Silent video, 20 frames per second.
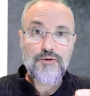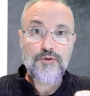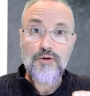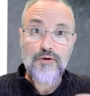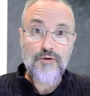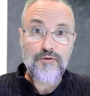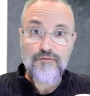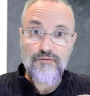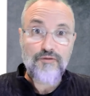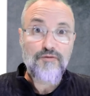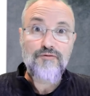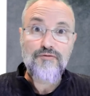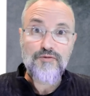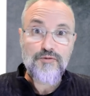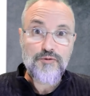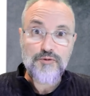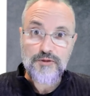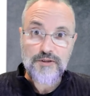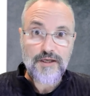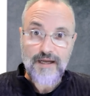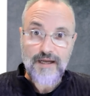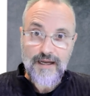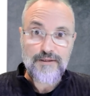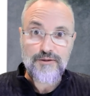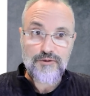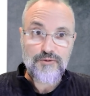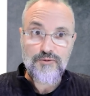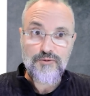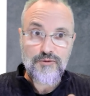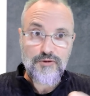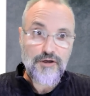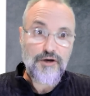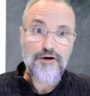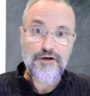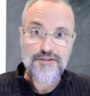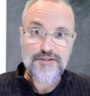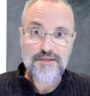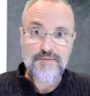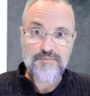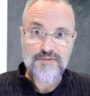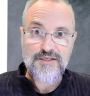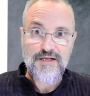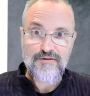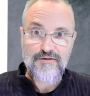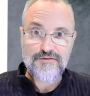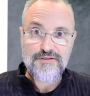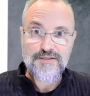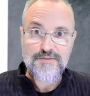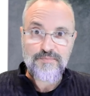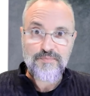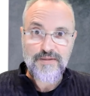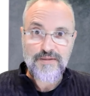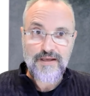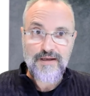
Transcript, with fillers: to look for food and to nourish themselves.